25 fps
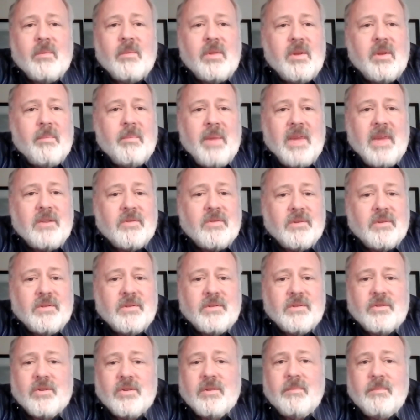with your patrons
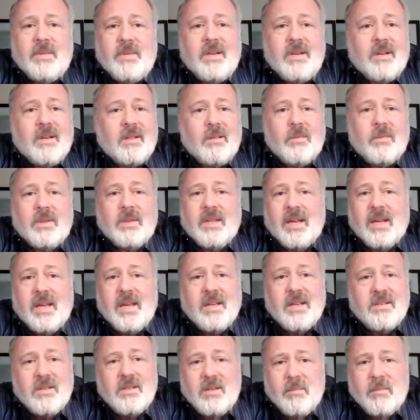shouldn't be dealing with the
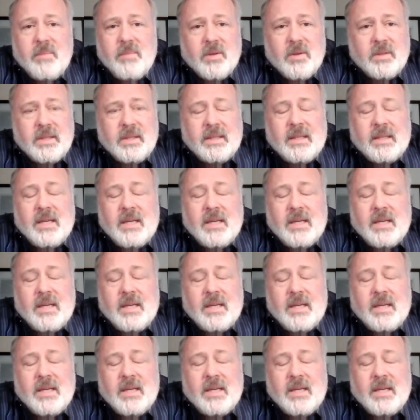kids in your building